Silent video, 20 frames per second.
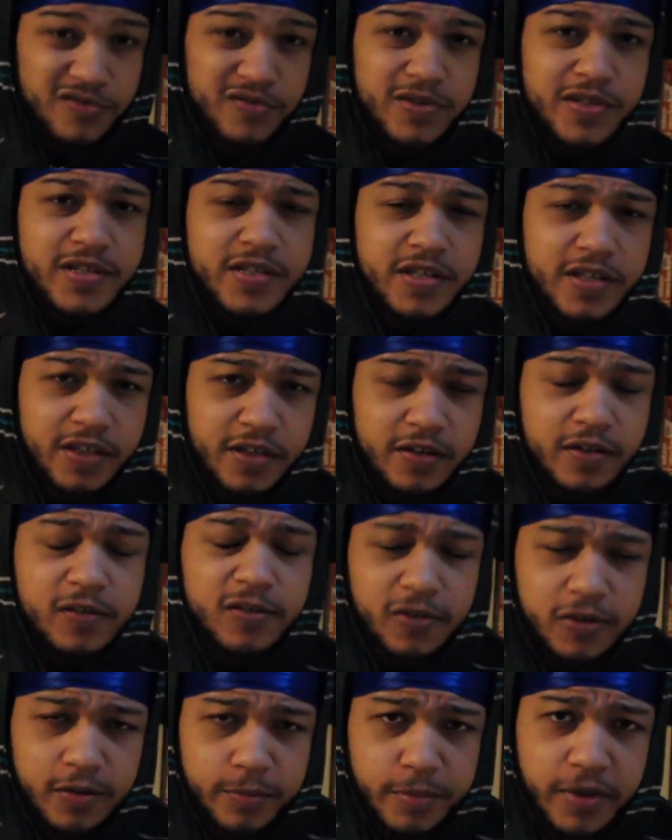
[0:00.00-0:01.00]
As you can
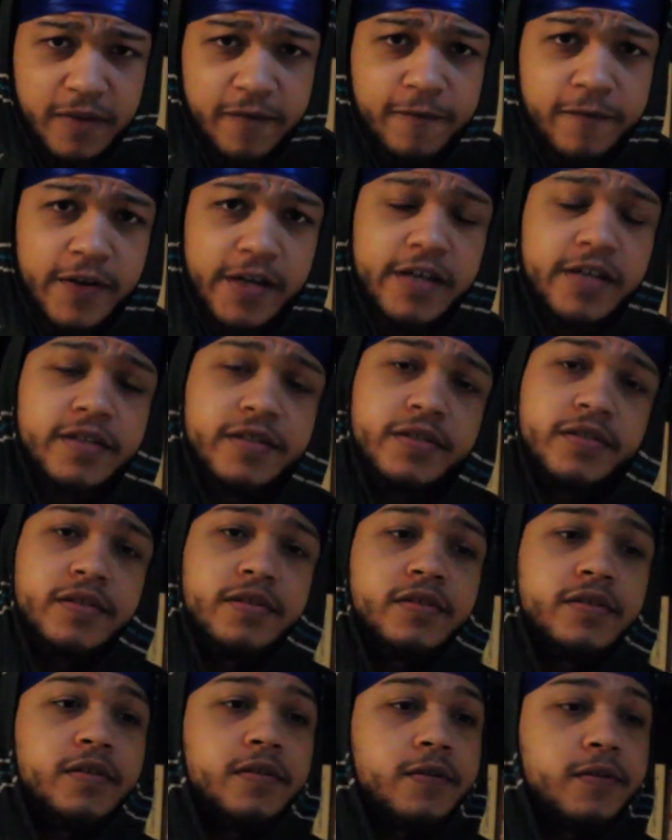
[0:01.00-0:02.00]
see, the look of my
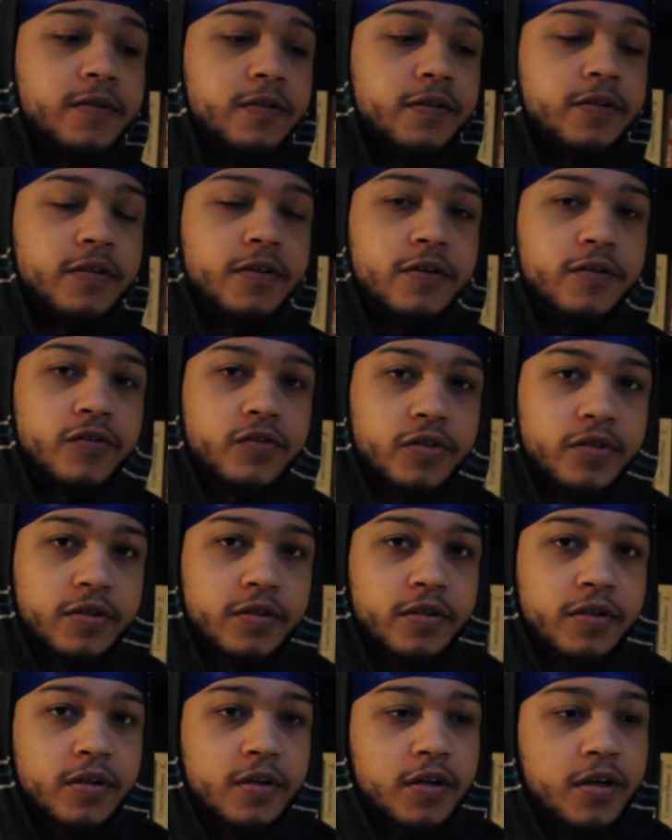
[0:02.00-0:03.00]
face,
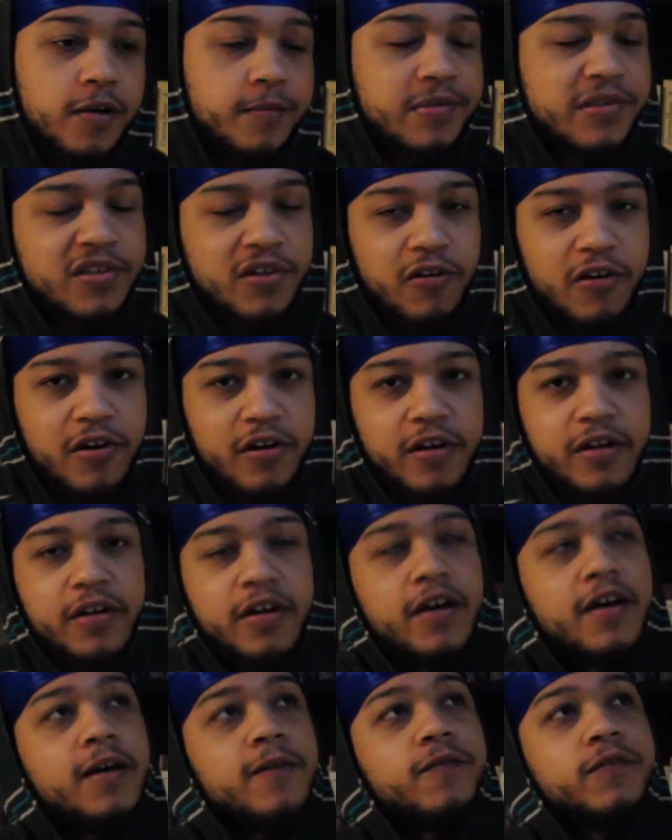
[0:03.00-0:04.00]
I'm
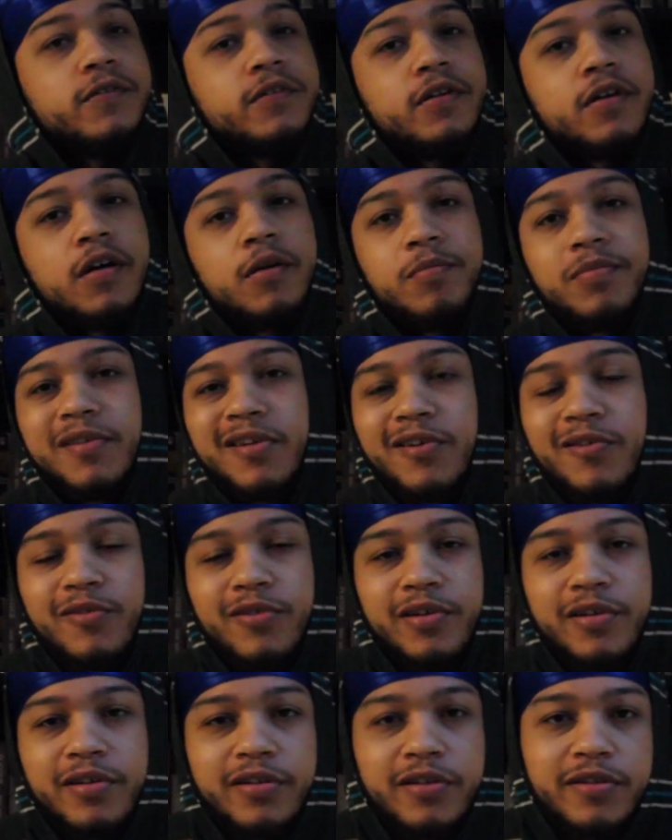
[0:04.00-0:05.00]
sorry I haven't
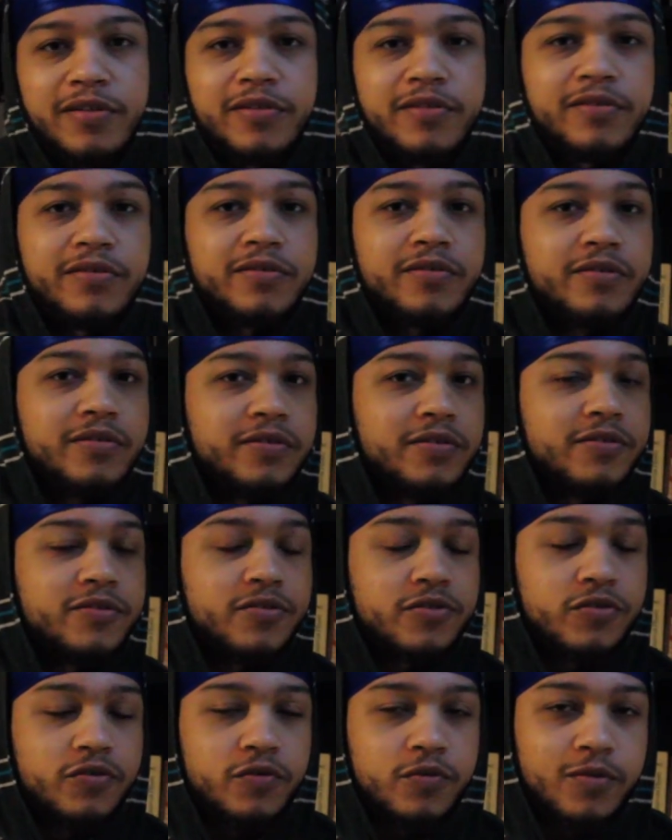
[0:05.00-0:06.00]
uploaded in
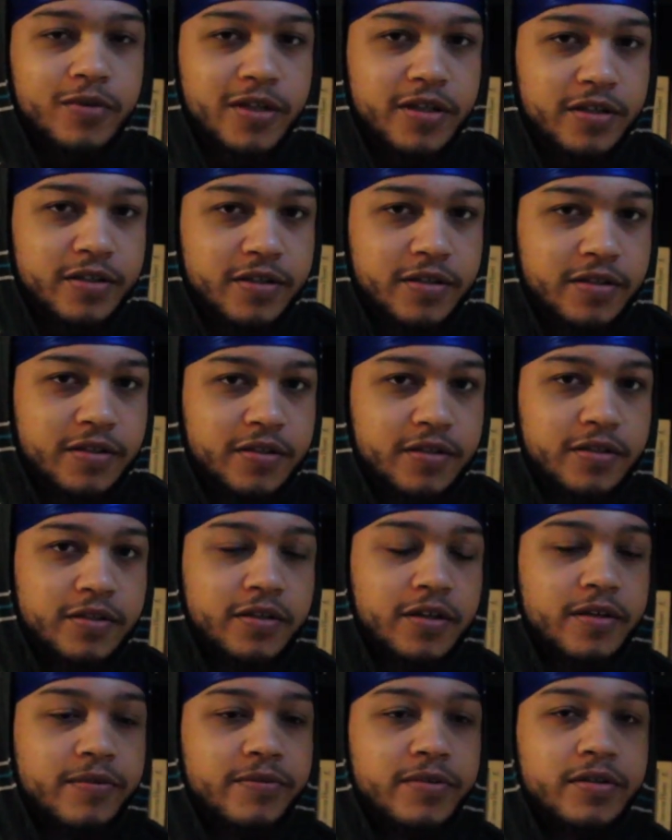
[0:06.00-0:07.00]
2
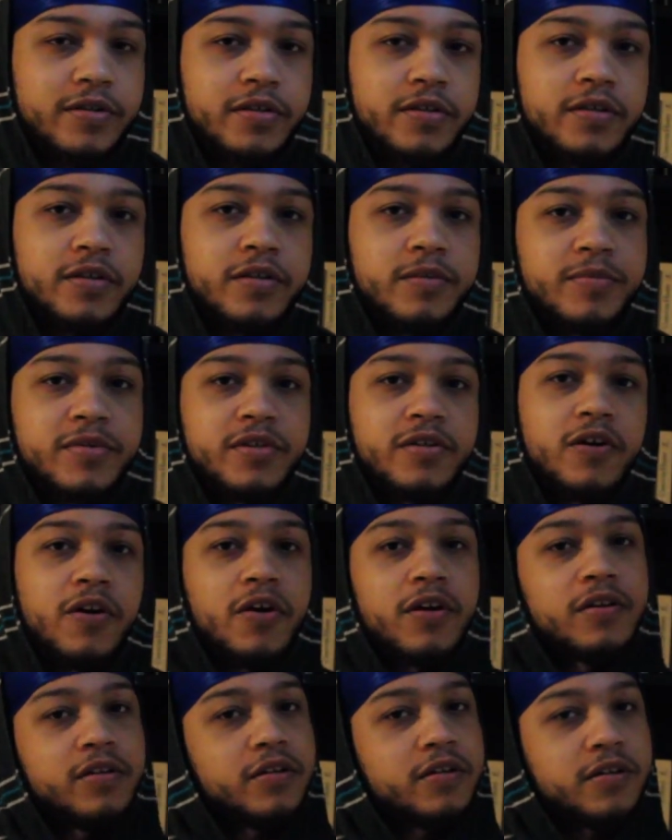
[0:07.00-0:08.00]
weeks and everything. I'm
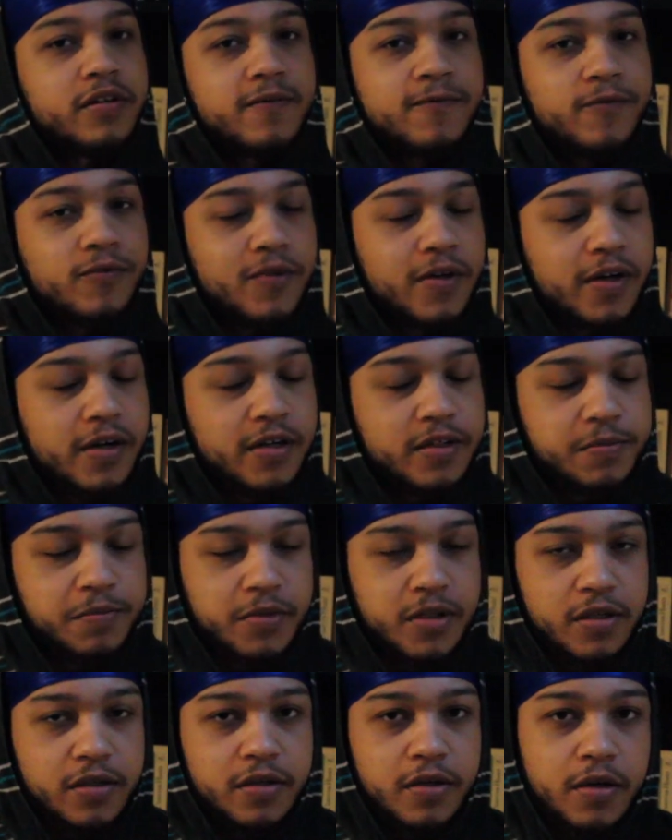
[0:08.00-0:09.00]
sorry I didn't give you
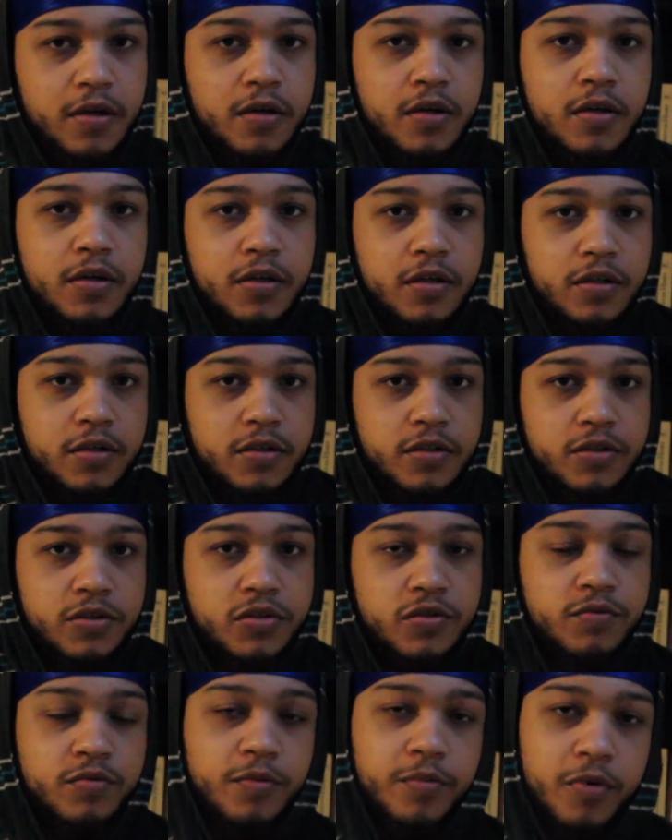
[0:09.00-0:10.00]
guys my
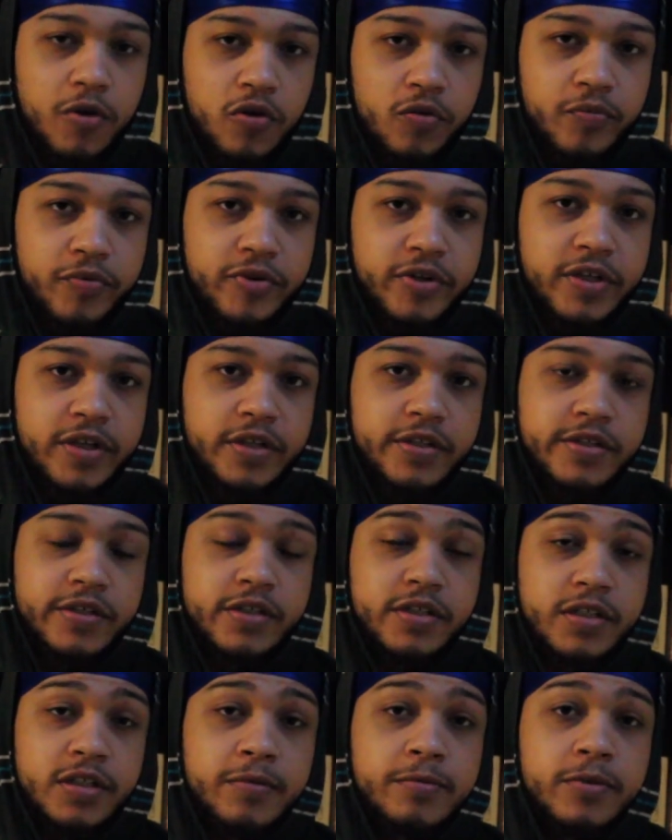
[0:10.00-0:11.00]
Super Bowl
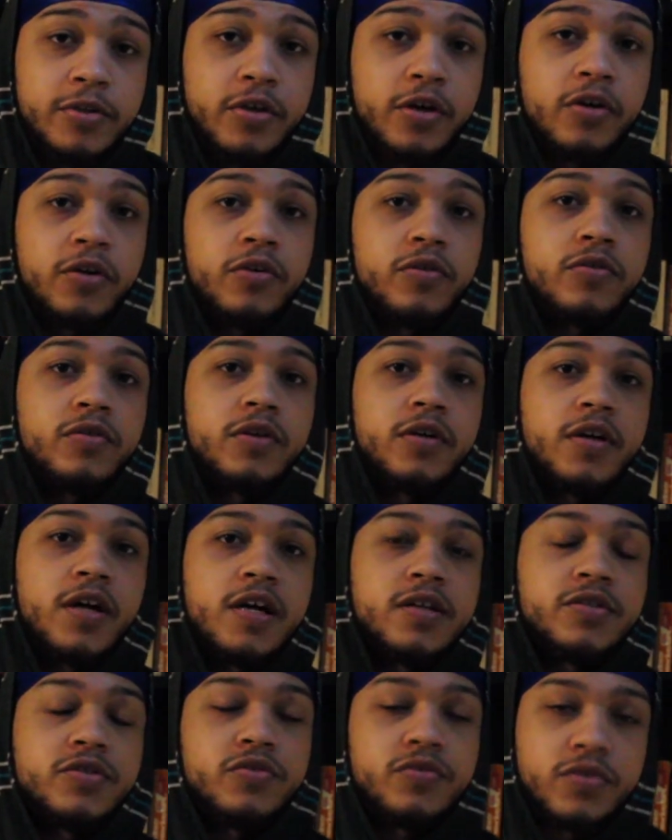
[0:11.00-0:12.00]
predictions, even though,
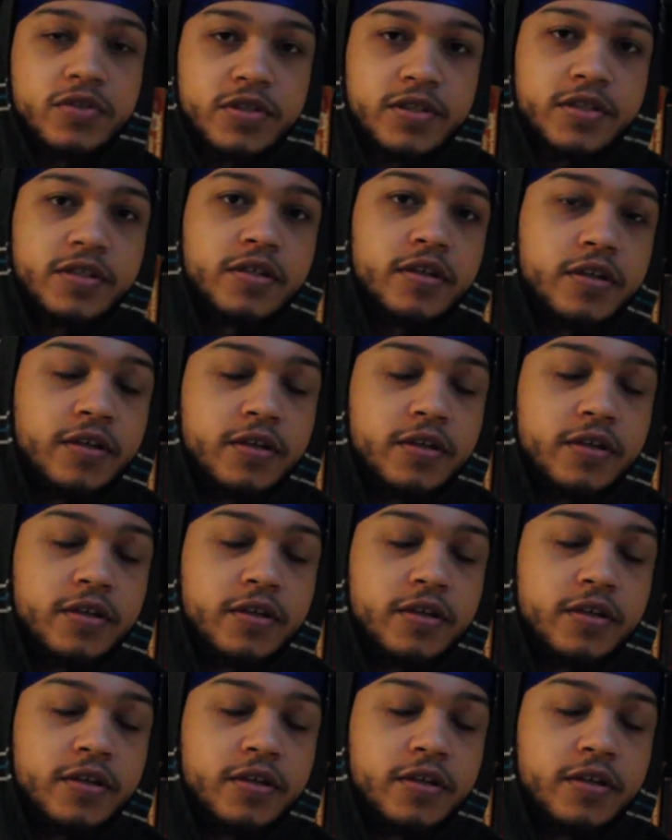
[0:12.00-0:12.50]
as you can